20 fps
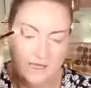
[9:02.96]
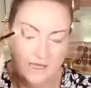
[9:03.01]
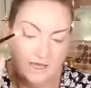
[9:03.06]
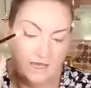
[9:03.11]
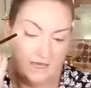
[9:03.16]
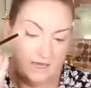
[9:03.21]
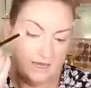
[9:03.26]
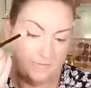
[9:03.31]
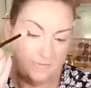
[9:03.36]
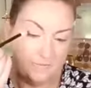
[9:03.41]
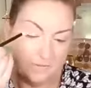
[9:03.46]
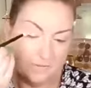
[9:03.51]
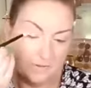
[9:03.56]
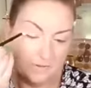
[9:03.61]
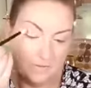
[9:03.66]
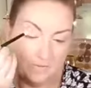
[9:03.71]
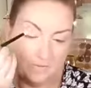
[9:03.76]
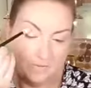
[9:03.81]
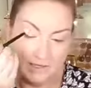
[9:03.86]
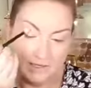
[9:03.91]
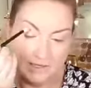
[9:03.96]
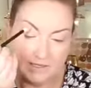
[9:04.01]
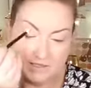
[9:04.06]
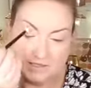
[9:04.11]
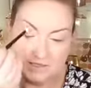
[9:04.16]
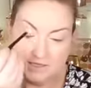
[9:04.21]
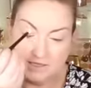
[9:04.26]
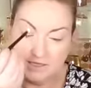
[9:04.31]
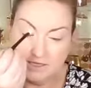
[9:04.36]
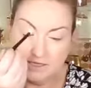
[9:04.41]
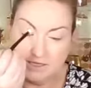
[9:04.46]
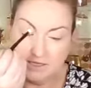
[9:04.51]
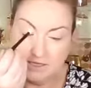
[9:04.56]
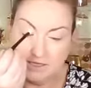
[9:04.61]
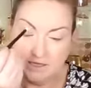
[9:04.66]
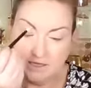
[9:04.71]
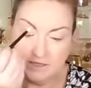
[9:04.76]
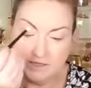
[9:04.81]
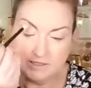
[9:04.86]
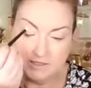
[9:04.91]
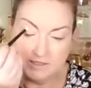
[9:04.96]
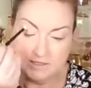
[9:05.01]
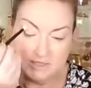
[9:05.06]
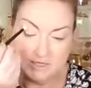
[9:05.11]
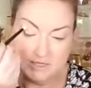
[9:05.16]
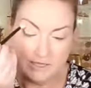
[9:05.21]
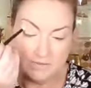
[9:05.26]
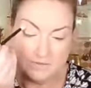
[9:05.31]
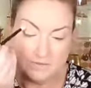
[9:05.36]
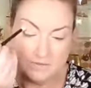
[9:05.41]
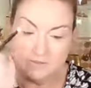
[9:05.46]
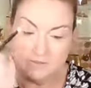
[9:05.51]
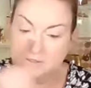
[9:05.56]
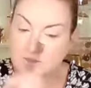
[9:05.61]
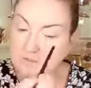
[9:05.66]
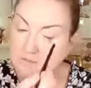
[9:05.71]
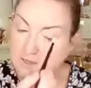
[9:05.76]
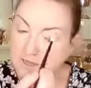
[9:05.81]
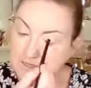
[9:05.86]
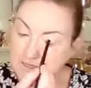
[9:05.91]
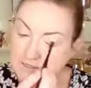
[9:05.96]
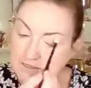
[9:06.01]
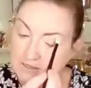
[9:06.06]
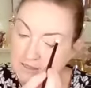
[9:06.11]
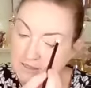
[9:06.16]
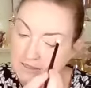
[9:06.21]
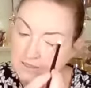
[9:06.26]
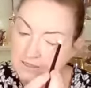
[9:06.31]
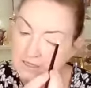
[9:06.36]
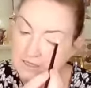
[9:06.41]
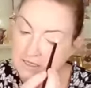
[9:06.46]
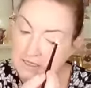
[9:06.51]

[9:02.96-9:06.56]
But they are just absolutely amazing.